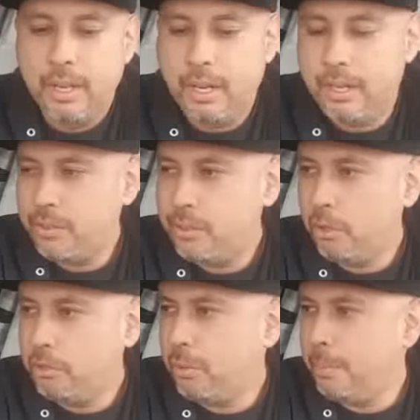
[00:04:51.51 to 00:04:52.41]
on
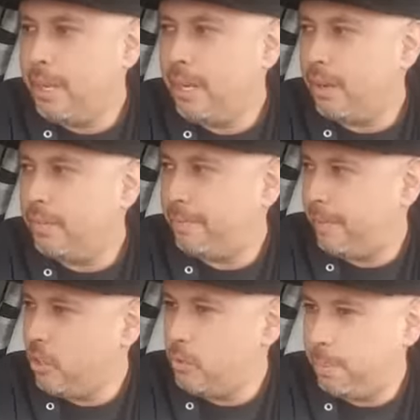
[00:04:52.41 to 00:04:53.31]
social media, on
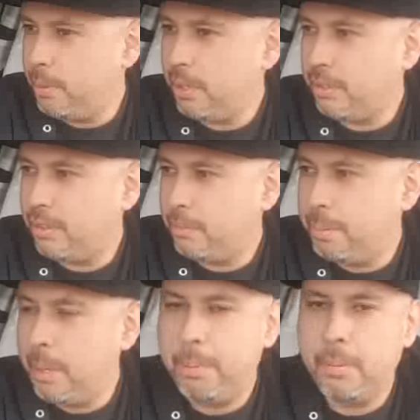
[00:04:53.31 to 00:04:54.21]
Facebook,
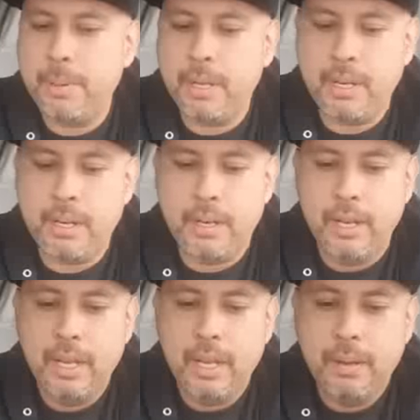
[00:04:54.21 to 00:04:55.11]
people been
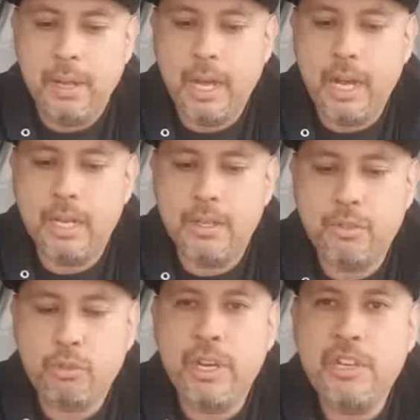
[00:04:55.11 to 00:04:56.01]
uh,
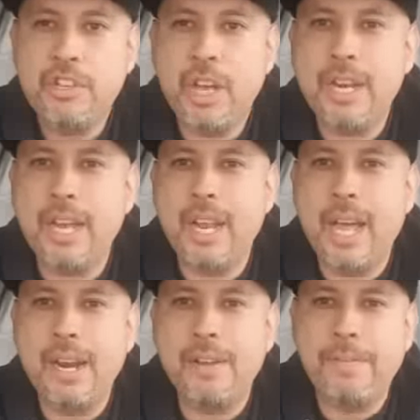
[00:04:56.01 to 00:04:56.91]
screenshotting a
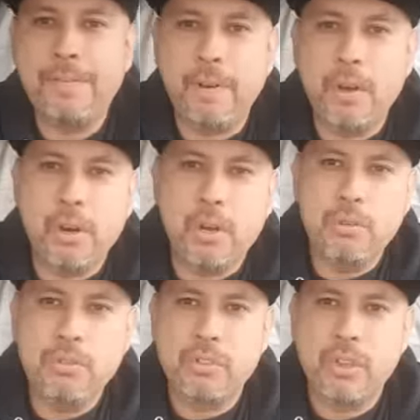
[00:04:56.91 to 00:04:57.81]
lot of
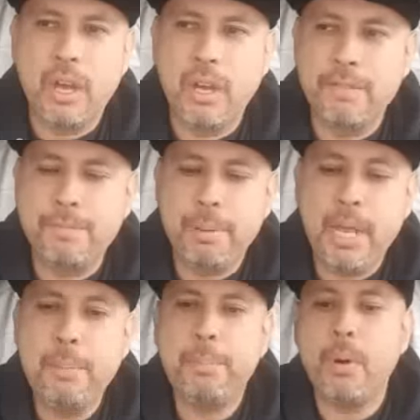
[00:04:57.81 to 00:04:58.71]
photos of
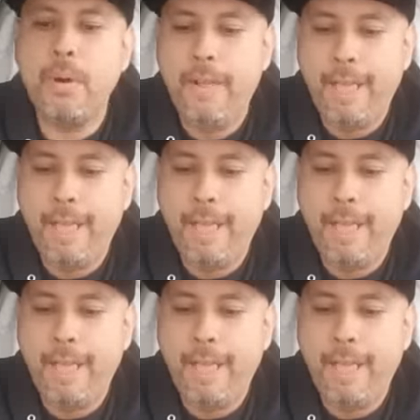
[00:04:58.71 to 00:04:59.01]
people